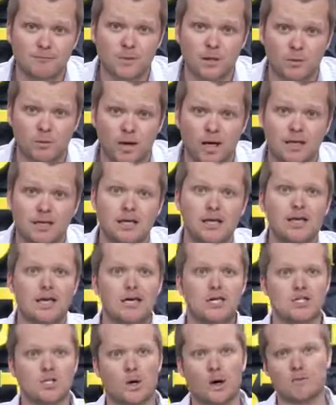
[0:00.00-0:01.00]
right?
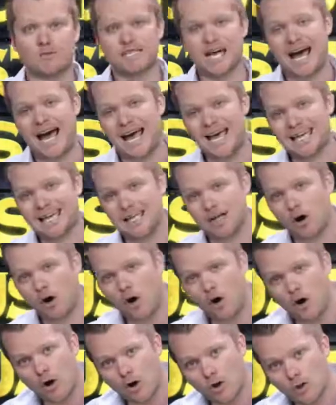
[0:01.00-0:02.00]
So I'm tying it
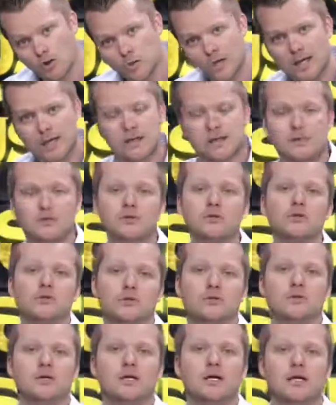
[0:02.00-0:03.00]
all the way
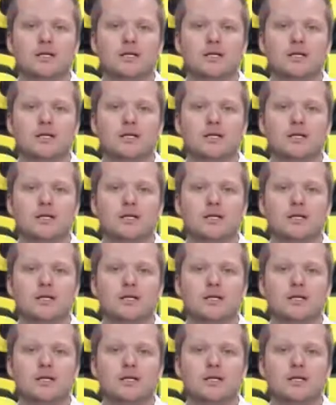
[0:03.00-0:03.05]
through